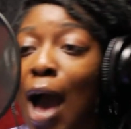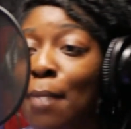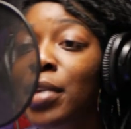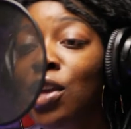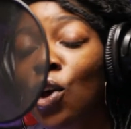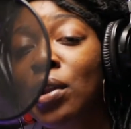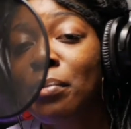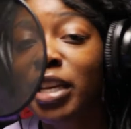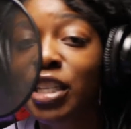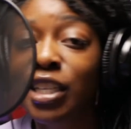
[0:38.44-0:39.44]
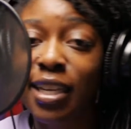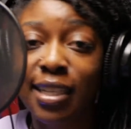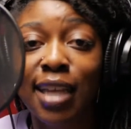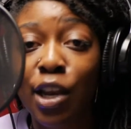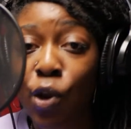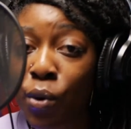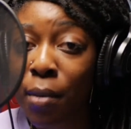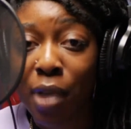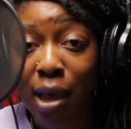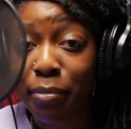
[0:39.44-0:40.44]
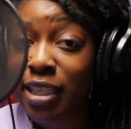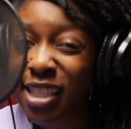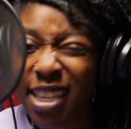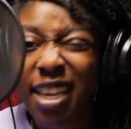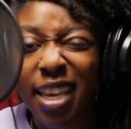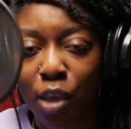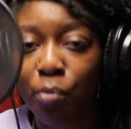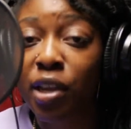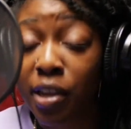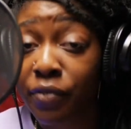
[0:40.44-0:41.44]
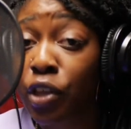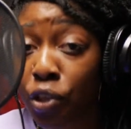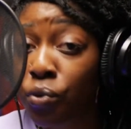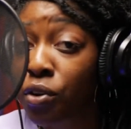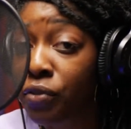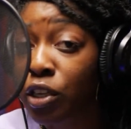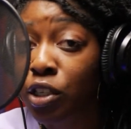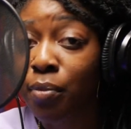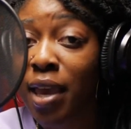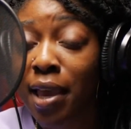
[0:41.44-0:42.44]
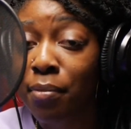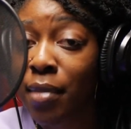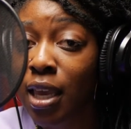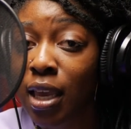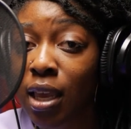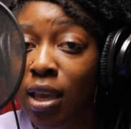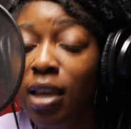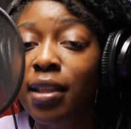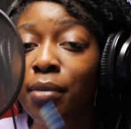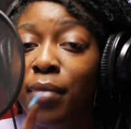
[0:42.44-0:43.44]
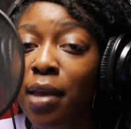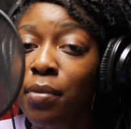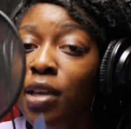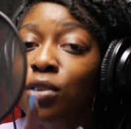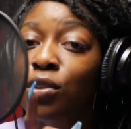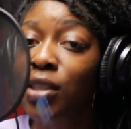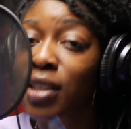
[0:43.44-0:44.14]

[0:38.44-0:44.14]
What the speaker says: I be on a mission cause I know the bomb is ticking. But if the universe made me, then maybe it'll